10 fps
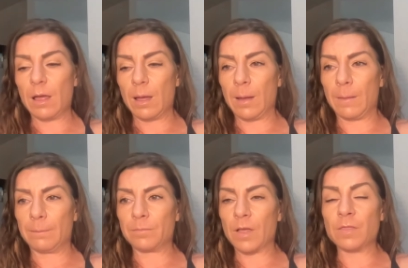
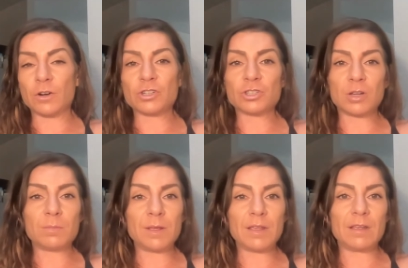Um, there should
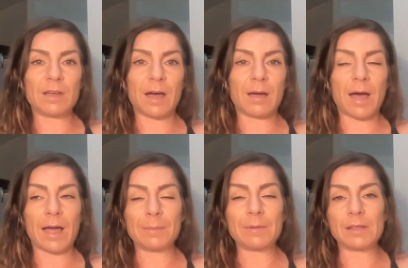be,
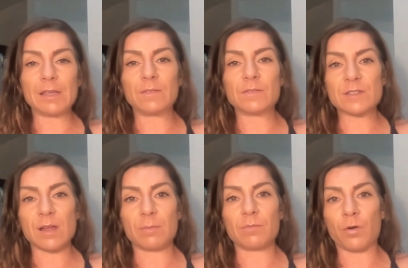I believe,
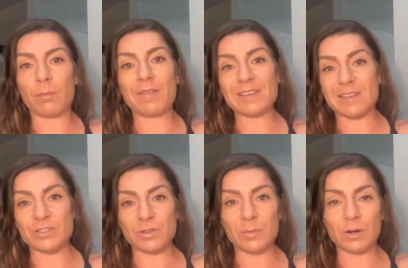some form of
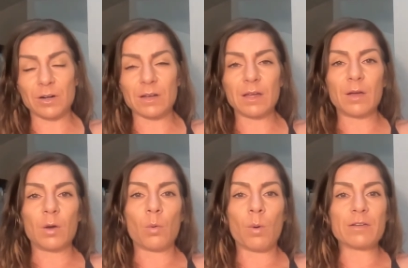accessory work,
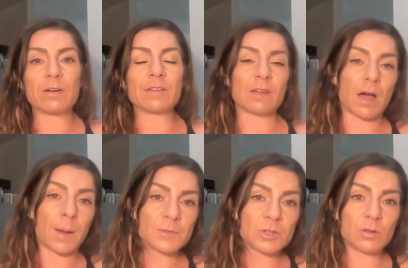whether it's
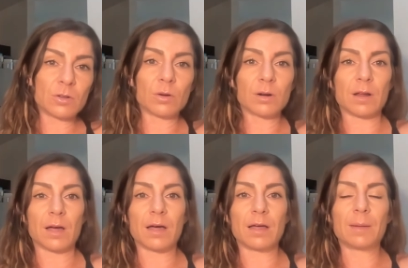optional or
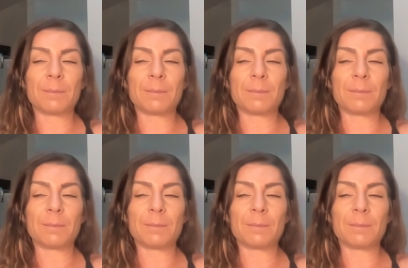not.